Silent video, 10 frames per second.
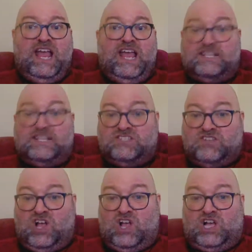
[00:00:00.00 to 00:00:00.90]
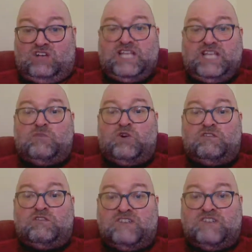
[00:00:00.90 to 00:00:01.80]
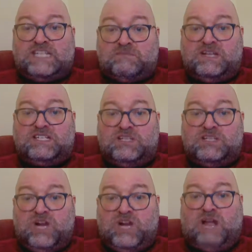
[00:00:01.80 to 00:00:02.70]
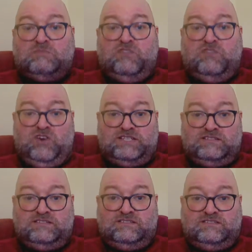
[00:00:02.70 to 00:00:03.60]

it solves a more fundamental problem for us.